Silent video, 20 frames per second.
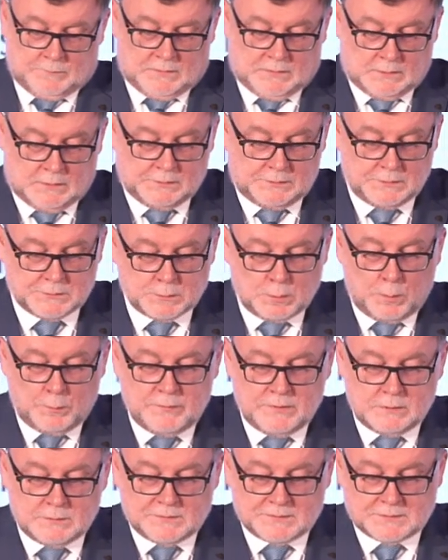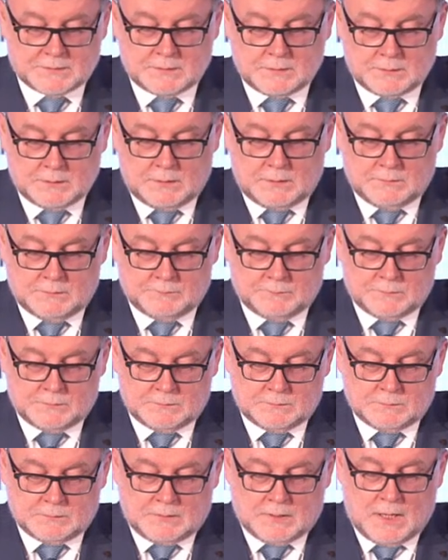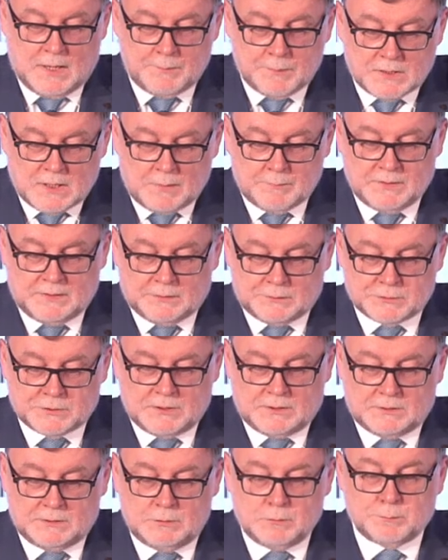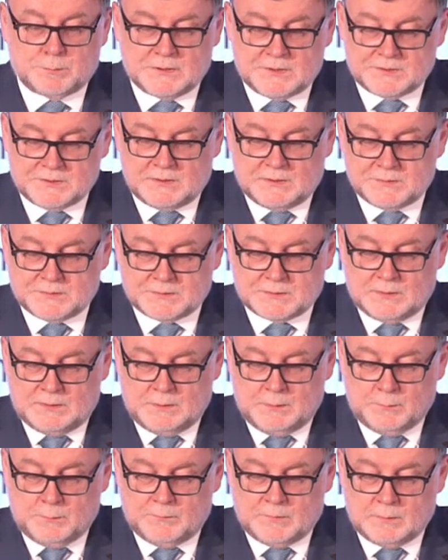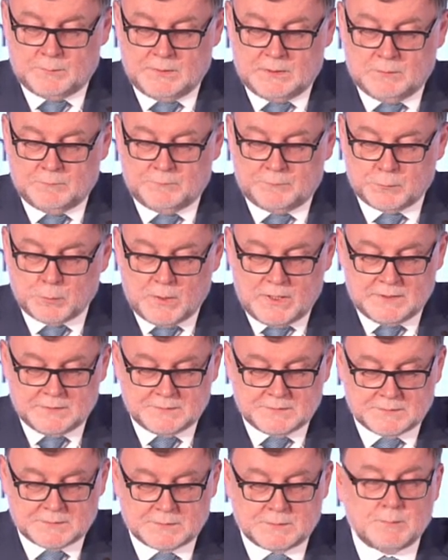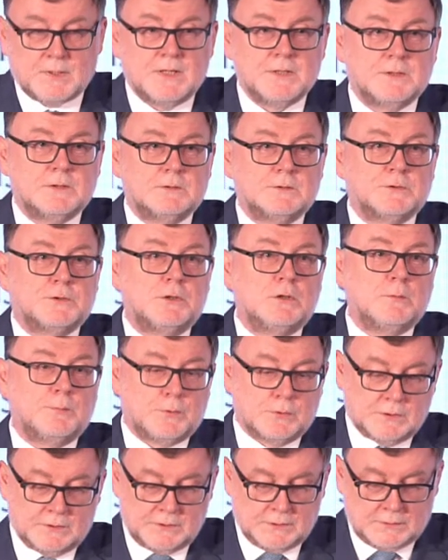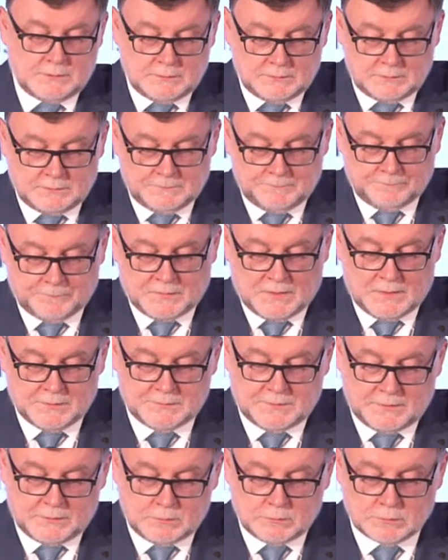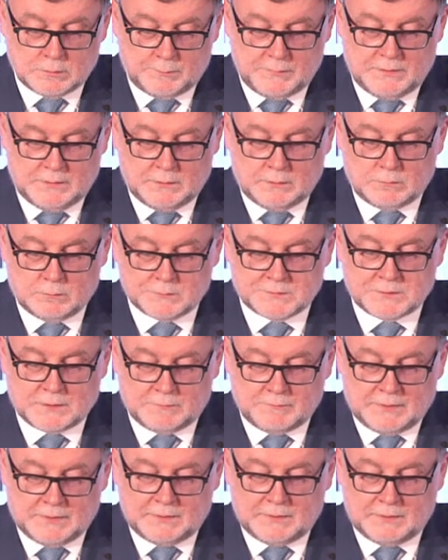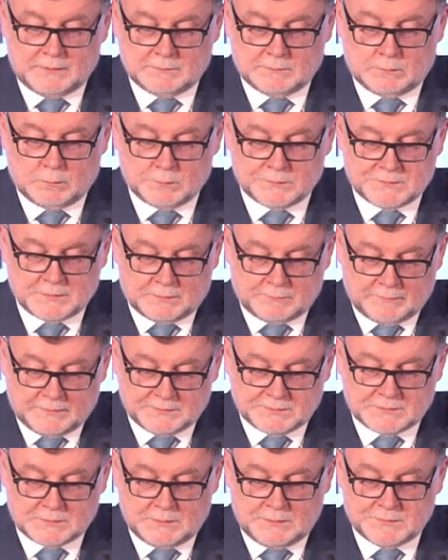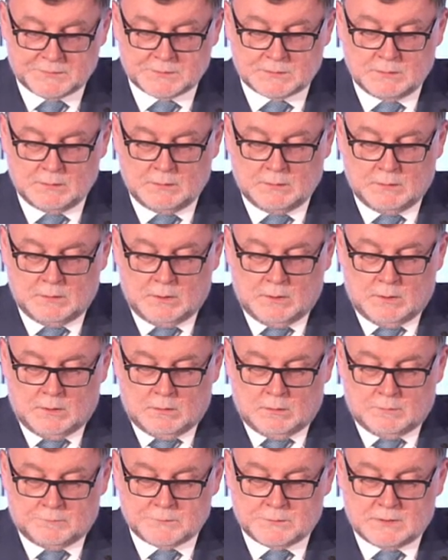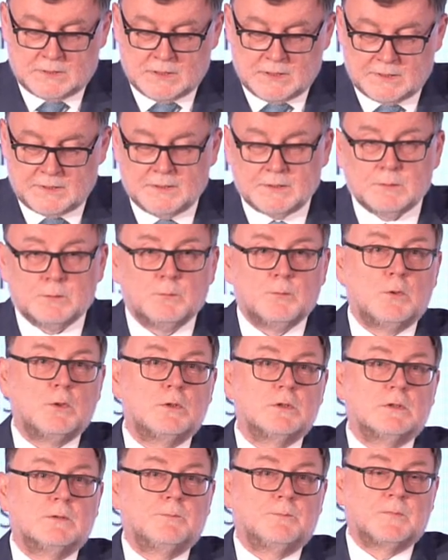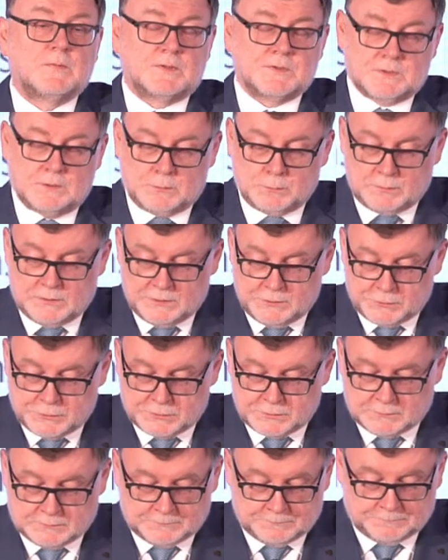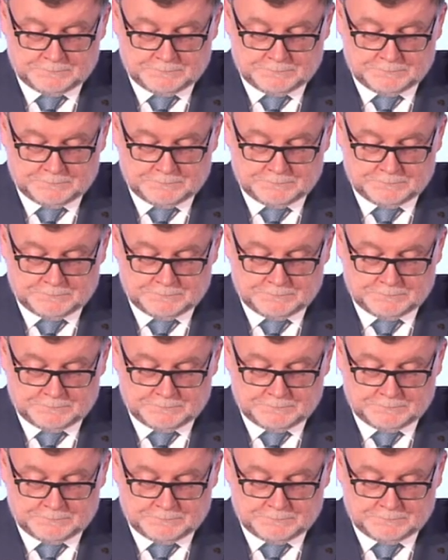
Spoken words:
It is obvious the upcoming Czech EU presidency will be influenced by the geopolitical and economic consequences of the current war situation.